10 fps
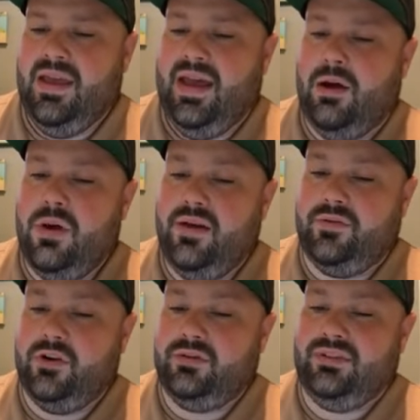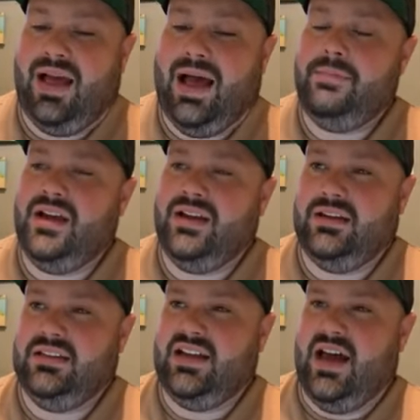However, I'm not
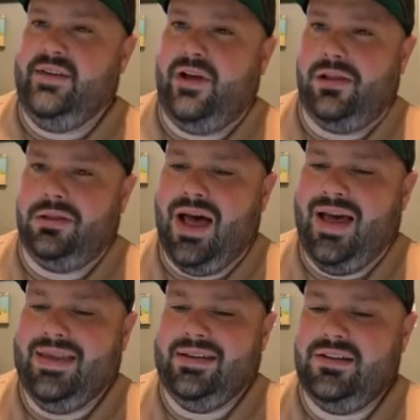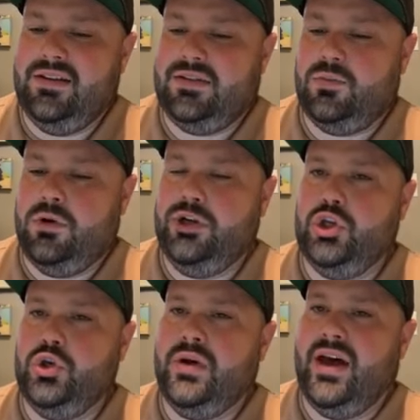going to dive a lot into this one.
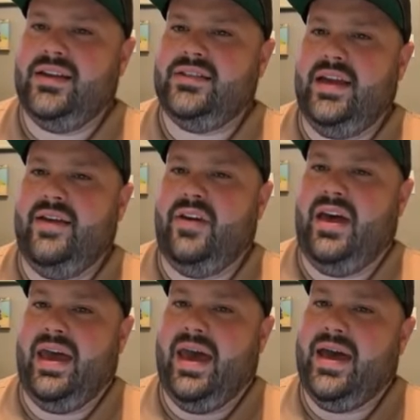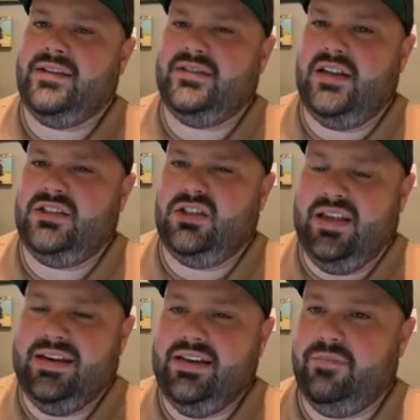You guys have access
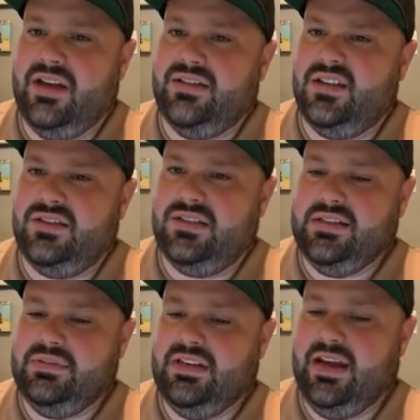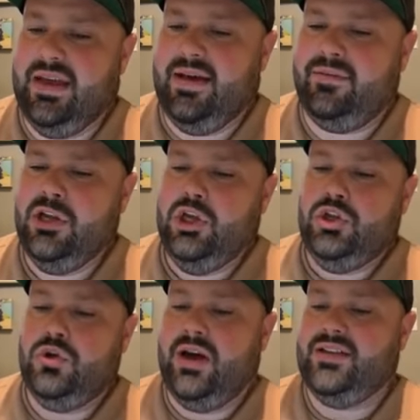to any of my systems that I have.
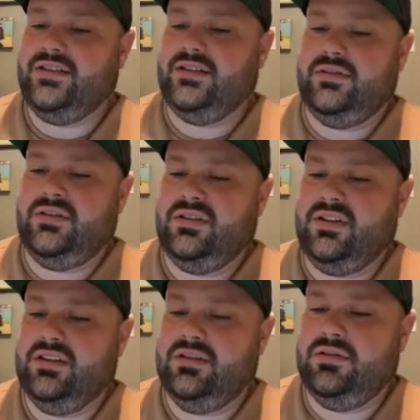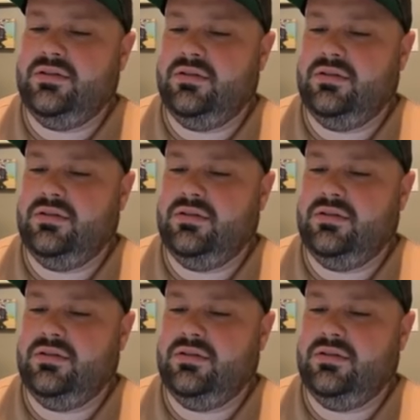You guys can